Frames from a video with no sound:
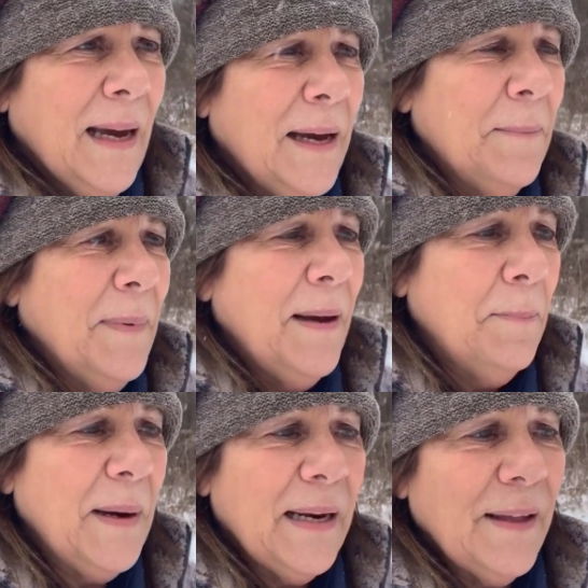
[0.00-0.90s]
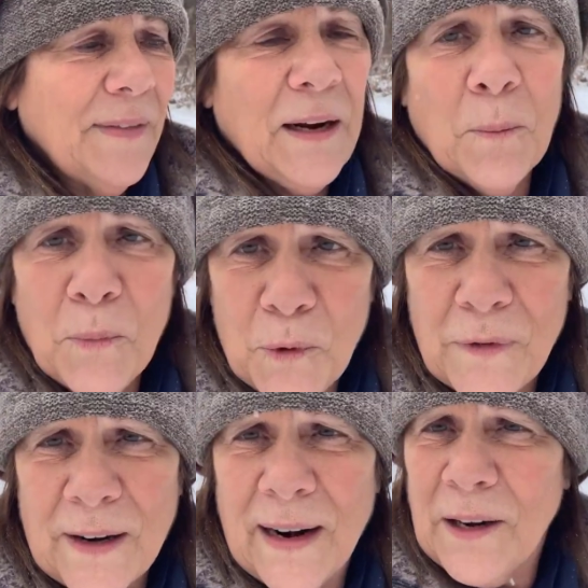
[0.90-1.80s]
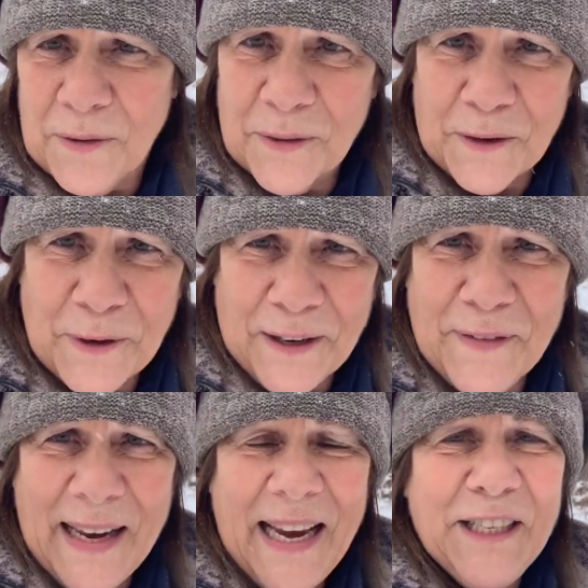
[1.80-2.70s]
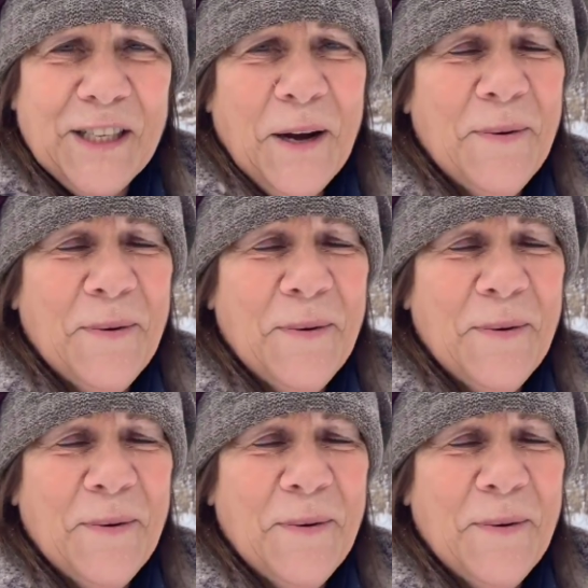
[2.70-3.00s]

um, but if they don't move there, I know that they'll get a vacation